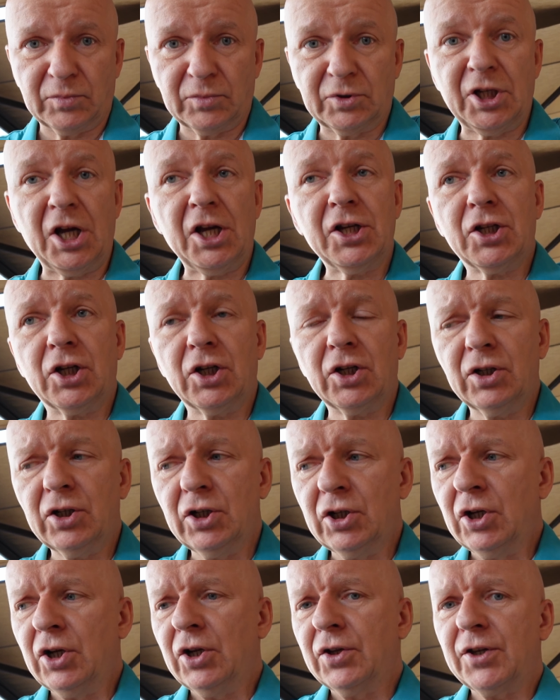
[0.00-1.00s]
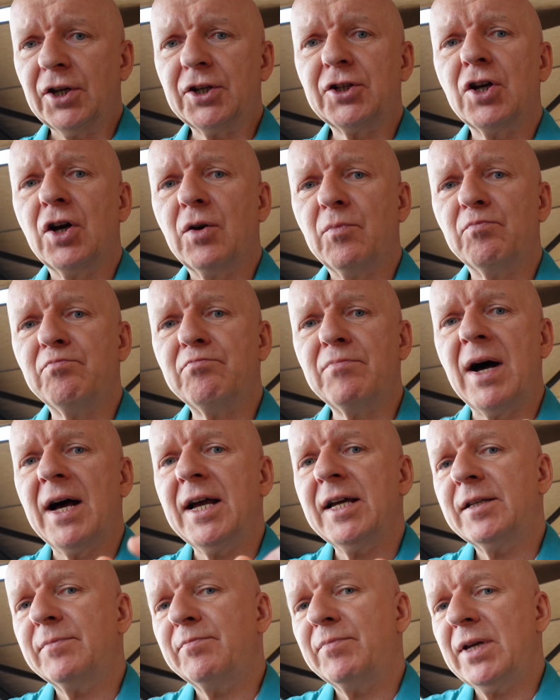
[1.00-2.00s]
Data that
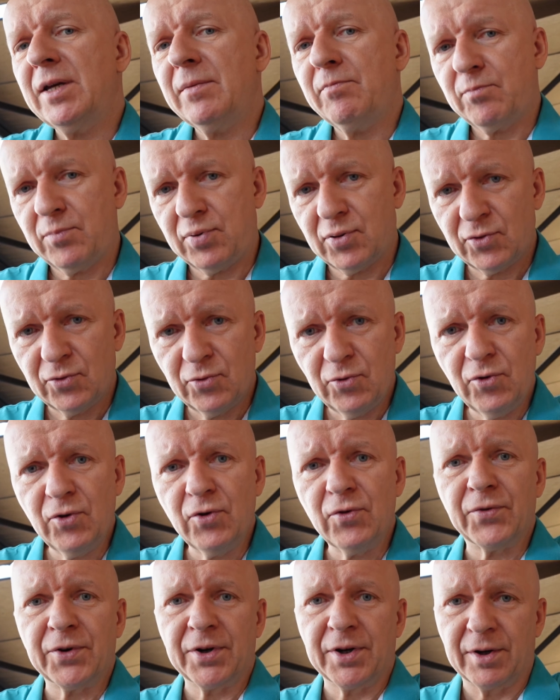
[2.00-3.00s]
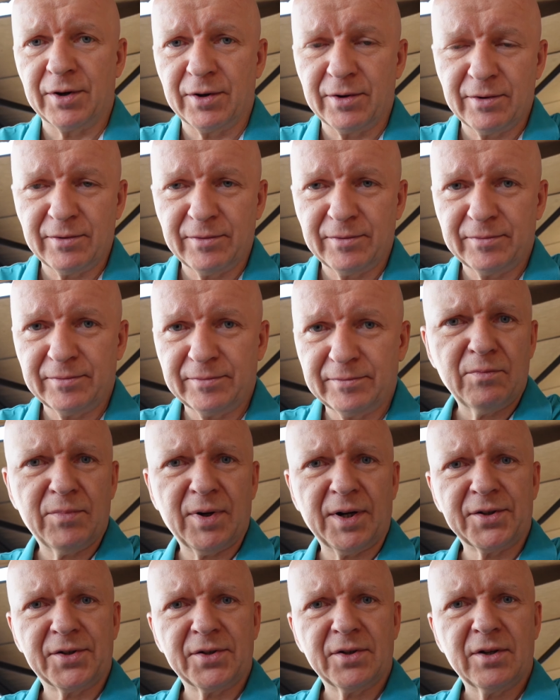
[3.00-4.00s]
might be proven,
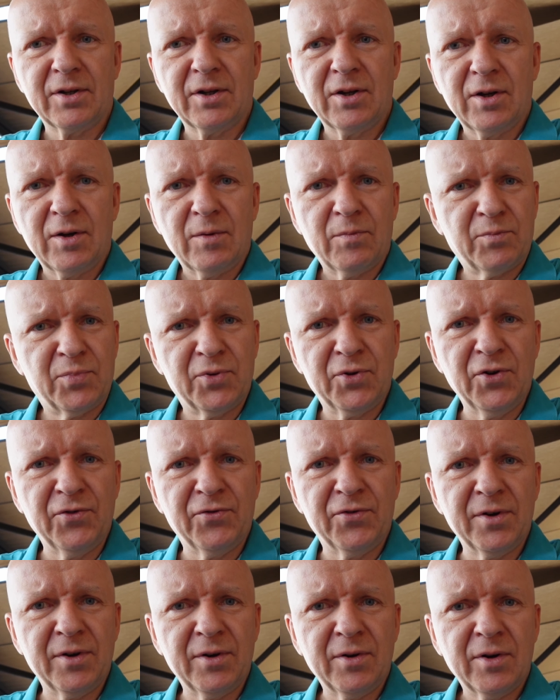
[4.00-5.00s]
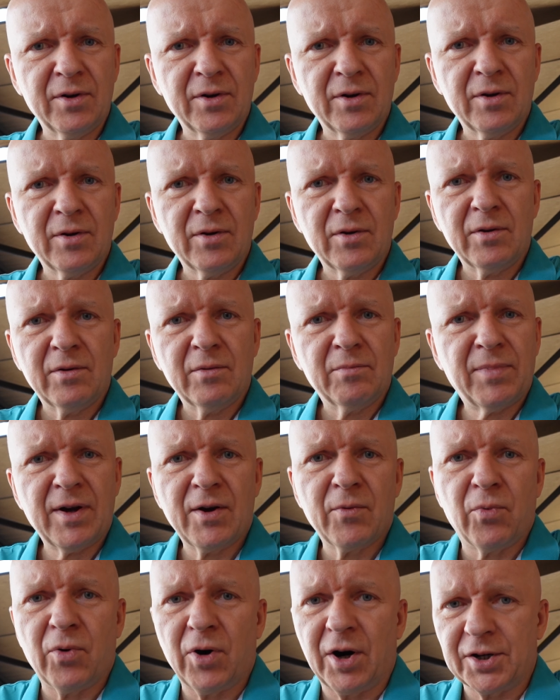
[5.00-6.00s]
but proven by
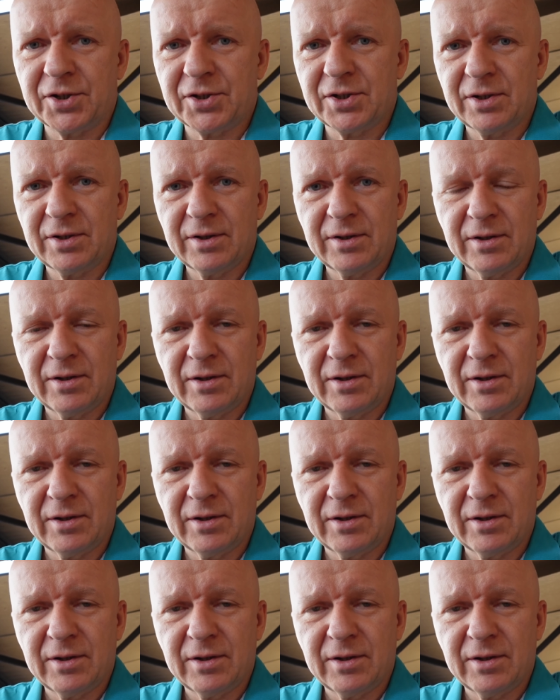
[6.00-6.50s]
what?